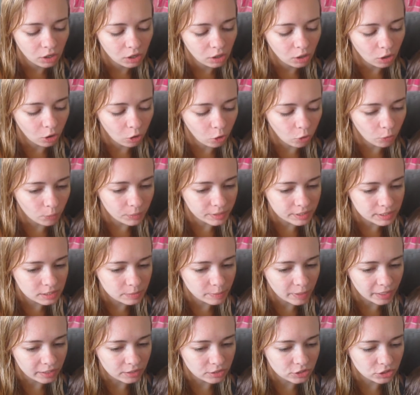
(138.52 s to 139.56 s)
home
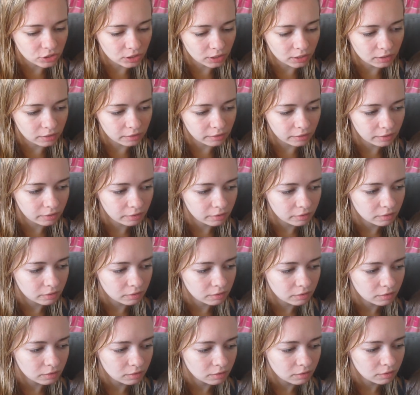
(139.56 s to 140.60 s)
inspection
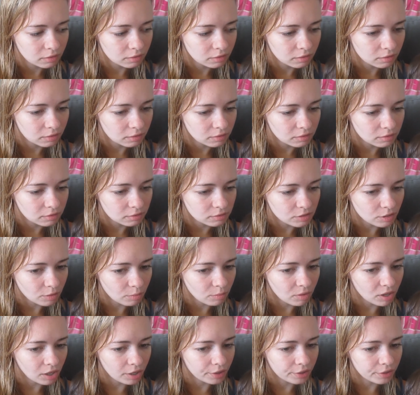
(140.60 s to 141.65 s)

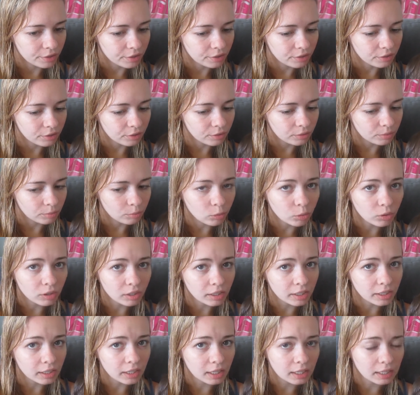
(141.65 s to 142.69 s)
tomorrow
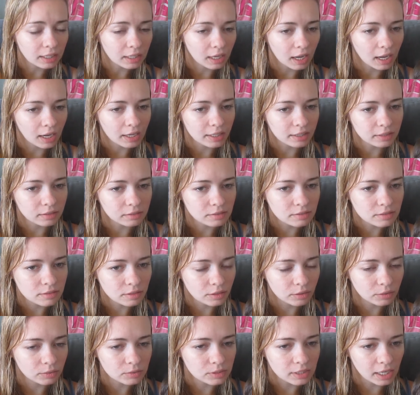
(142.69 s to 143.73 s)
morning at 9,
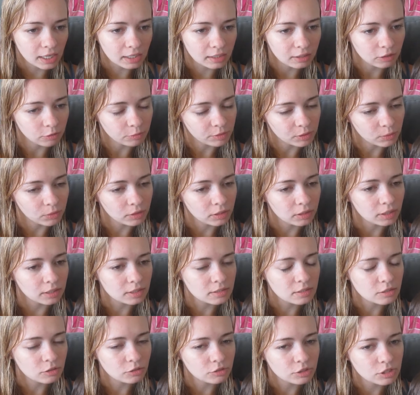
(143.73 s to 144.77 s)
so daddy will be working,
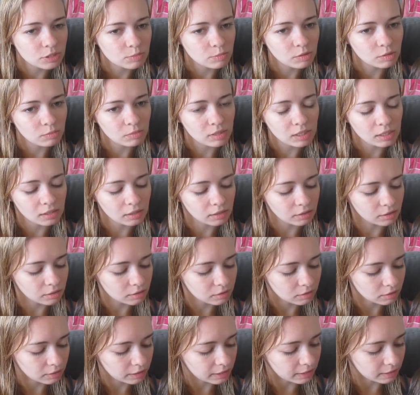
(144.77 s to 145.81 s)
so it'll just be me and the
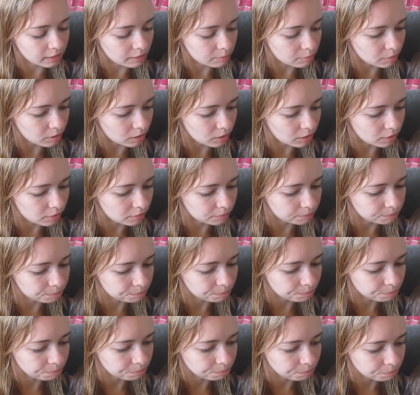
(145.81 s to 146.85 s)
Lily bug.
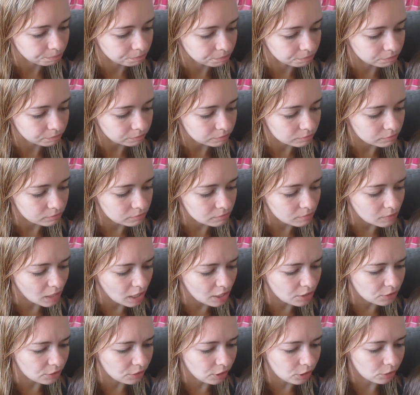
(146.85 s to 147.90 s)

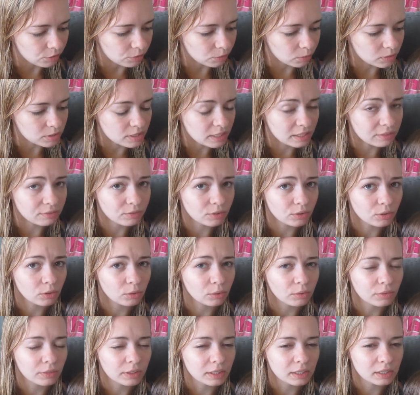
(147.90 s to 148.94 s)
I don't know if we'll stay for the
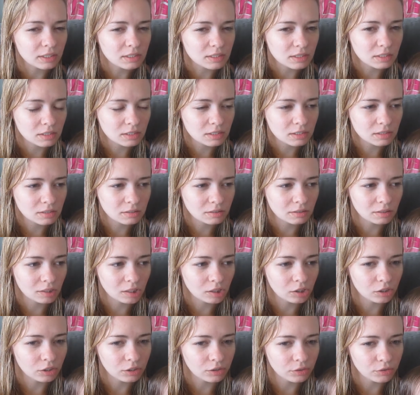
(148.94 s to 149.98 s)
whole thing because it's a
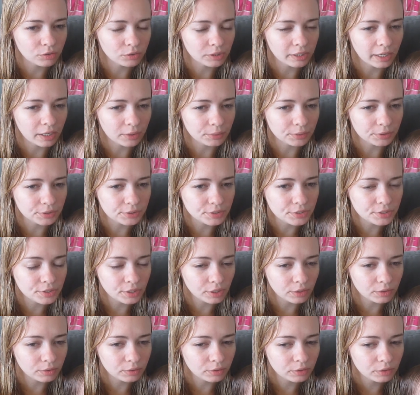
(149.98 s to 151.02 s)
good 3 hours,
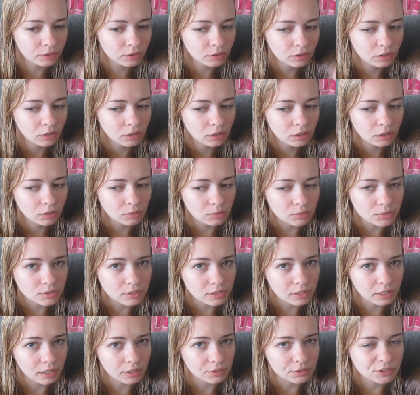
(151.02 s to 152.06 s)
so we'll
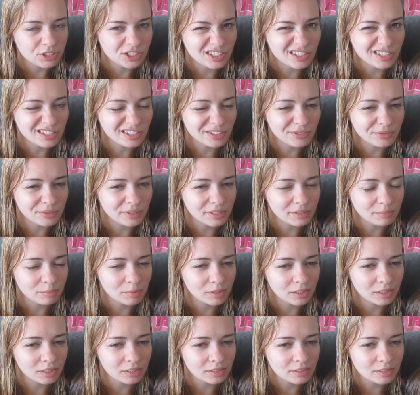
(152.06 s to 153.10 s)
see how she's doing
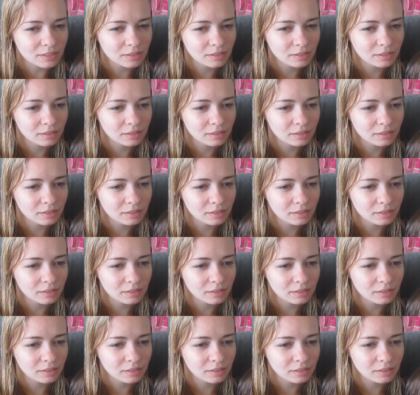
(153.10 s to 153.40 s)
because